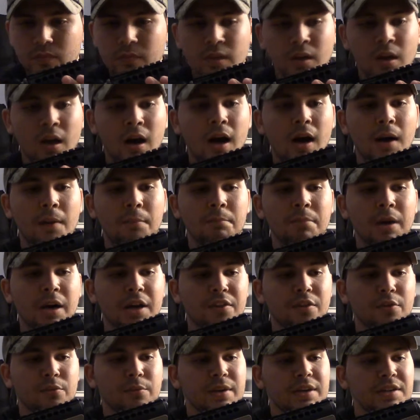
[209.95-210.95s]

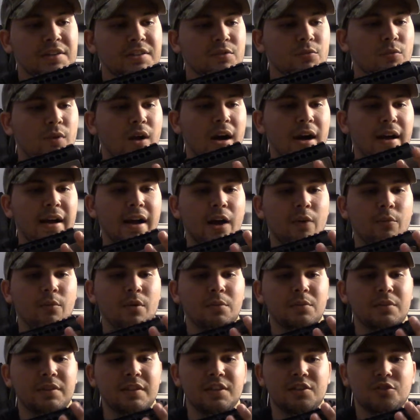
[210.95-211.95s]
But the reason why I went
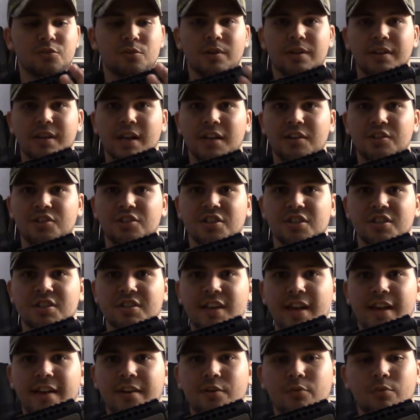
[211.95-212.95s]
with this one, not just the
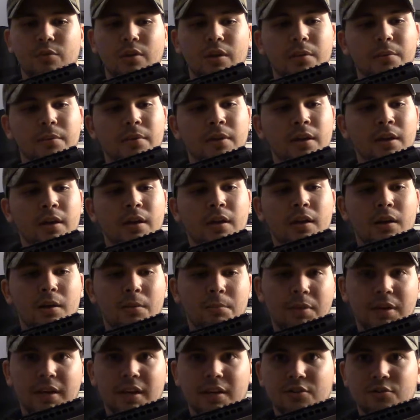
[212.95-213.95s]
standard one,
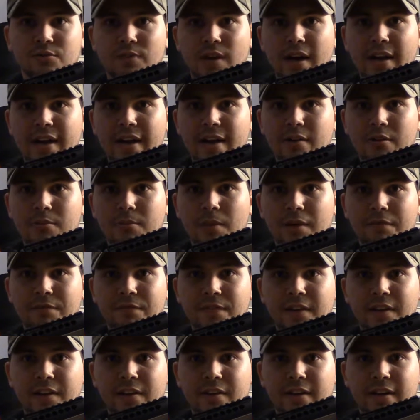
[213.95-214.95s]
because right here where my
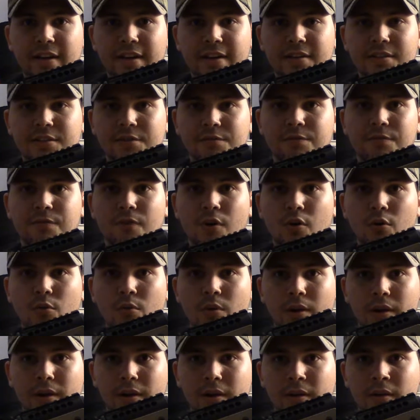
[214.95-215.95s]
finger is
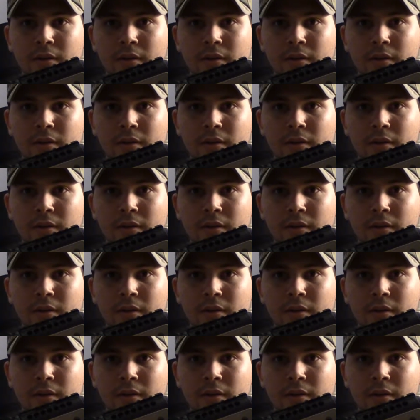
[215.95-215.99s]
forward,